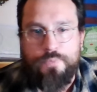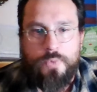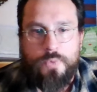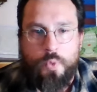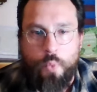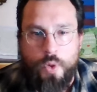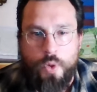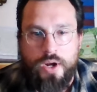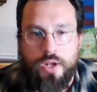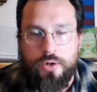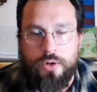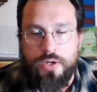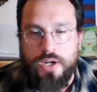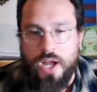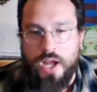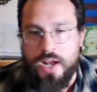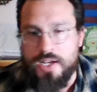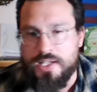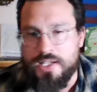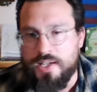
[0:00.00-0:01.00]

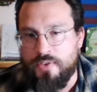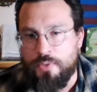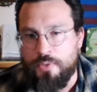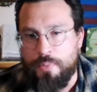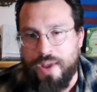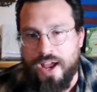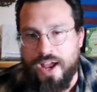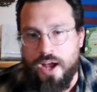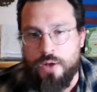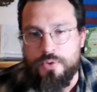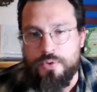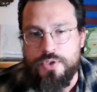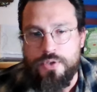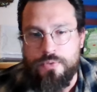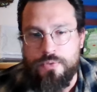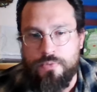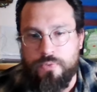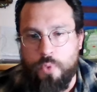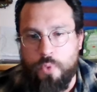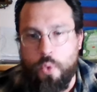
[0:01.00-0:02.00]
197 pounds,
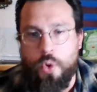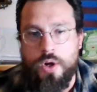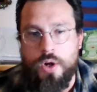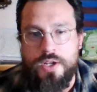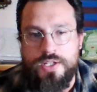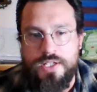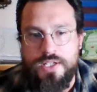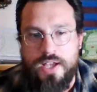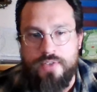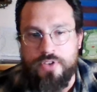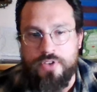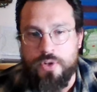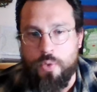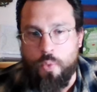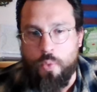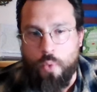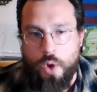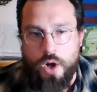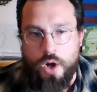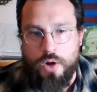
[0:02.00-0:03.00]
4'7,
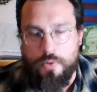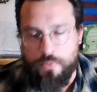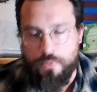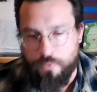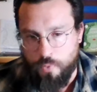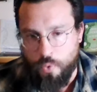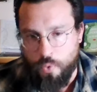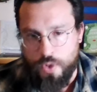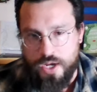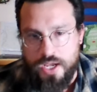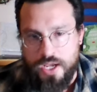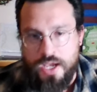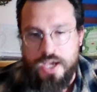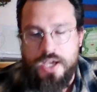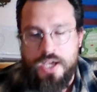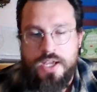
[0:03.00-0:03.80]
140.